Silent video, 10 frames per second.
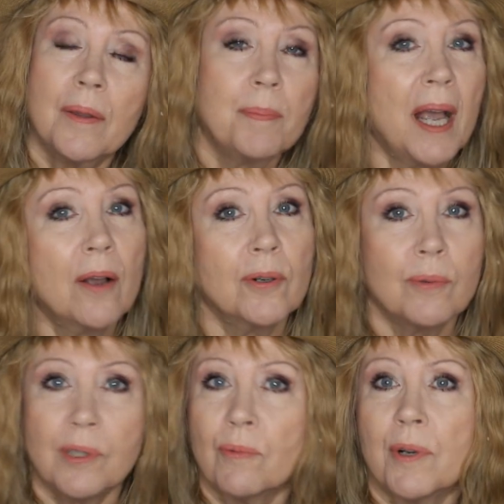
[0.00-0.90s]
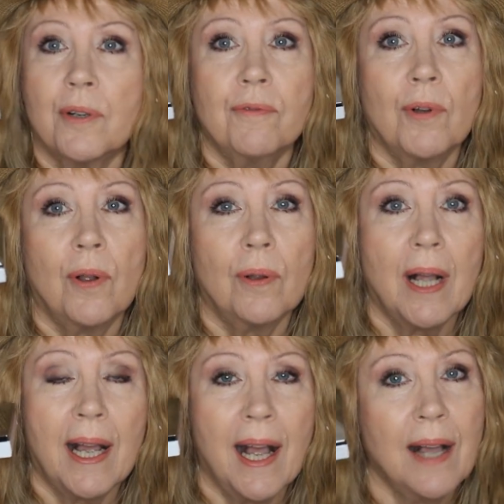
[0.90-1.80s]
The powder was
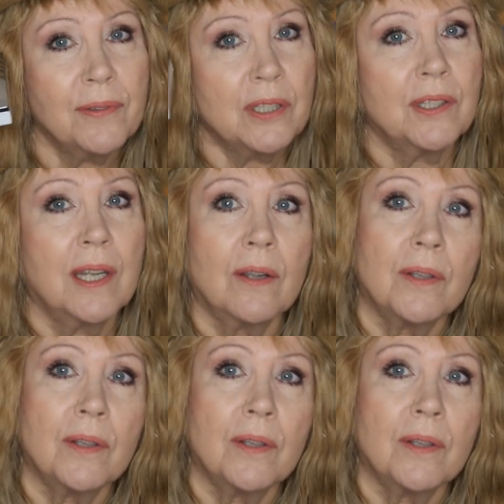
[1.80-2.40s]
wonderful. I have to say